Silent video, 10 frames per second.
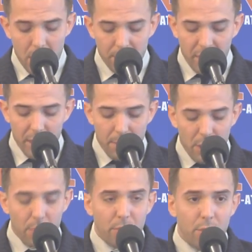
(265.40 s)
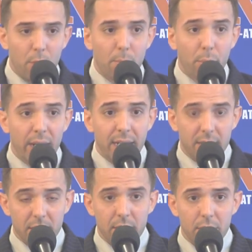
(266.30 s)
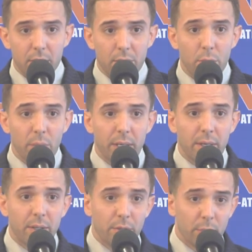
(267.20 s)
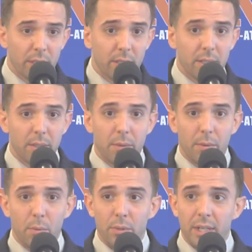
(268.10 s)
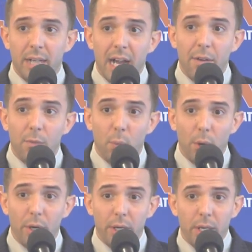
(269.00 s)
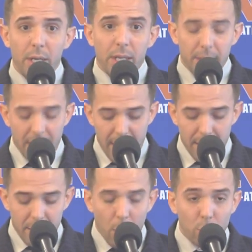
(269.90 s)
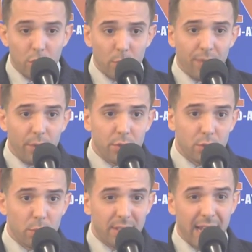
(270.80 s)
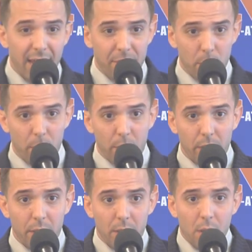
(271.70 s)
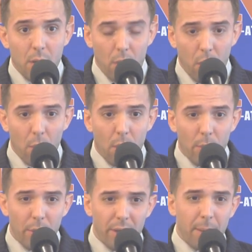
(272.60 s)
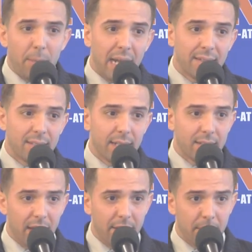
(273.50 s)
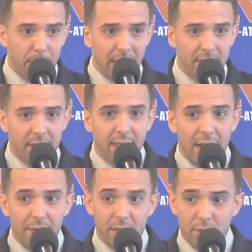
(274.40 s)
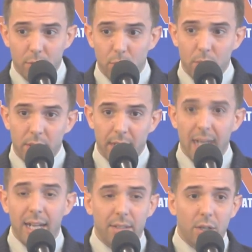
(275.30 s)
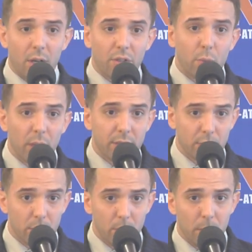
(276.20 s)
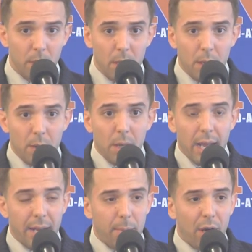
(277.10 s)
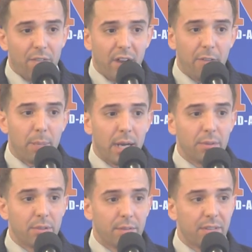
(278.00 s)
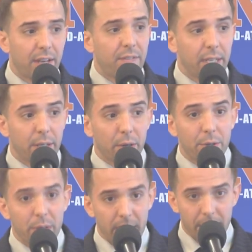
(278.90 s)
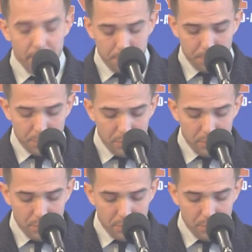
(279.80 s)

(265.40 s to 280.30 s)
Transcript: I'm talking about no breaks during the kind of work that OSHA refers to as heavy work, all while wearing a plastic Tyvek suit that I like to call a sweatsuit, and about 5 pounds of safety gear on your head.